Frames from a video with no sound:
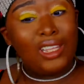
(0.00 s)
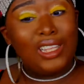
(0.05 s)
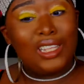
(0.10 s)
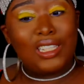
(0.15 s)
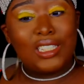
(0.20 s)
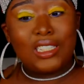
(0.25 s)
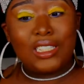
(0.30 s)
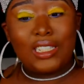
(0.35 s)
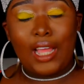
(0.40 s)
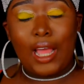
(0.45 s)

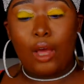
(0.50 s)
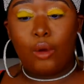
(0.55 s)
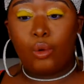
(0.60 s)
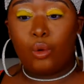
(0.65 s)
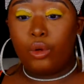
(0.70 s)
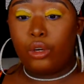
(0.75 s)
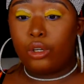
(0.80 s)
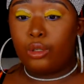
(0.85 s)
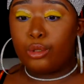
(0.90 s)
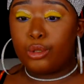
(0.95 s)
it's now
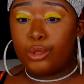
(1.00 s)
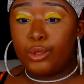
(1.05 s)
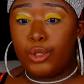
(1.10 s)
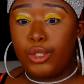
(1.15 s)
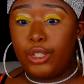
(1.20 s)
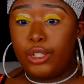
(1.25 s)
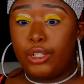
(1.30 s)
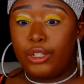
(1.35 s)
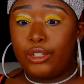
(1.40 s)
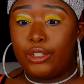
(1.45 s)
going on 2
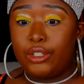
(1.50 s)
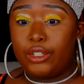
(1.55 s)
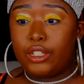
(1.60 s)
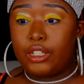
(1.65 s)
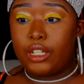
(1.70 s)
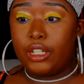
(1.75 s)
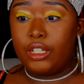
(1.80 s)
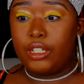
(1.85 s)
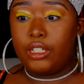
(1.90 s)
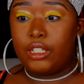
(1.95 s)
years
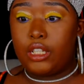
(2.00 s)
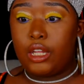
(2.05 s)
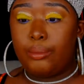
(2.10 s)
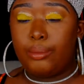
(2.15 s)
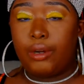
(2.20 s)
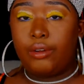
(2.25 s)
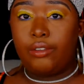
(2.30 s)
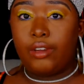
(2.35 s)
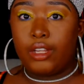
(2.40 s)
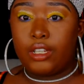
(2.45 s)
because her
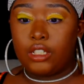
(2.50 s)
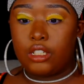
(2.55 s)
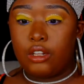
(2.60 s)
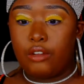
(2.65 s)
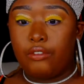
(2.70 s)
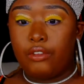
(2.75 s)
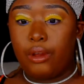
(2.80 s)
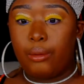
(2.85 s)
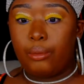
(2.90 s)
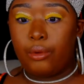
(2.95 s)
birthday is
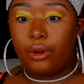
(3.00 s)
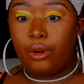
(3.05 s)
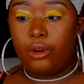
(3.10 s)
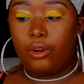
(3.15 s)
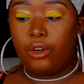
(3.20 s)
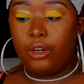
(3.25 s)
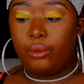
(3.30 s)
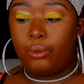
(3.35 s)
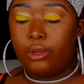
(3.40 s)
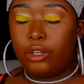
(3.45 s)
November
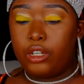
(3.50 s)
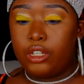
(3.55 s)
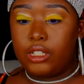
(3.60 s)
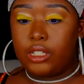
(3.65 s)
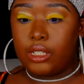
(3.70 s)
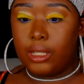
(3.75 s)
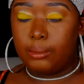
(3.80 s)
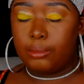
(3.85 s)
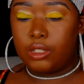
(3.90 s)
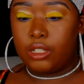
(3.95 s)
and we're in
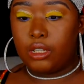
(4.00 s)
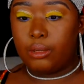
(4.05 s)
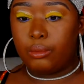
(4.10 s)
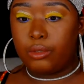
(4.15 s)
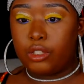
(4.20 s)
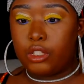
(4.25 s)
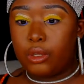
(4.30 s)
September,